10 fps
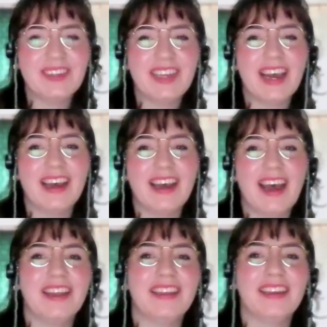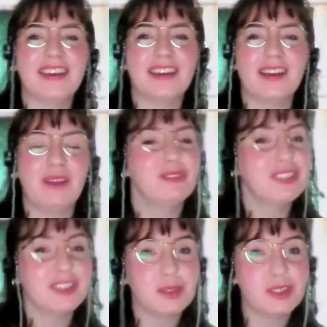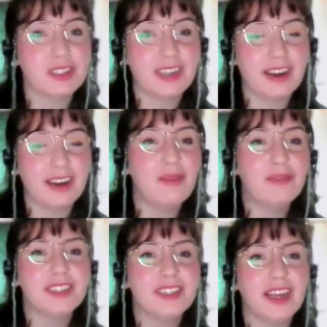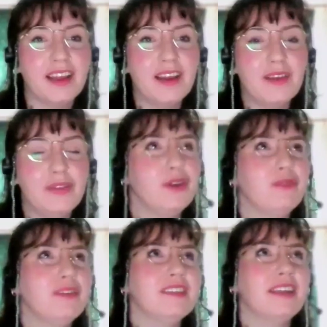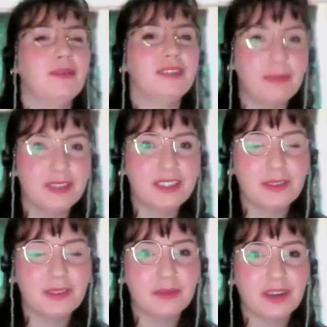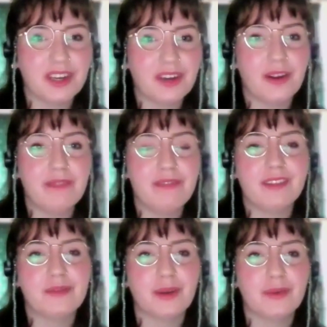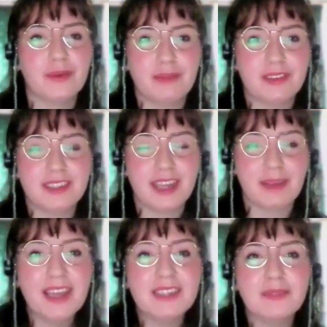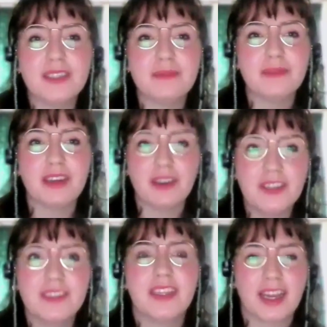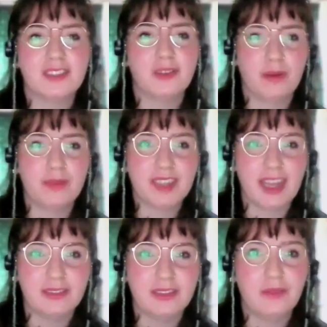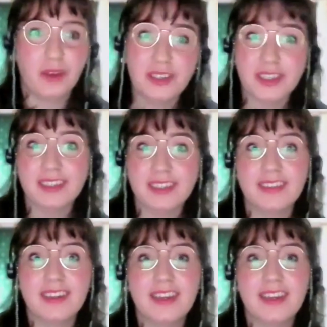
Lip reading: you. Yeah. And I think kind of just to start off is that the only reason that I was able to do this work, or even that this work was able to take place, was because the National Women's Council funded it.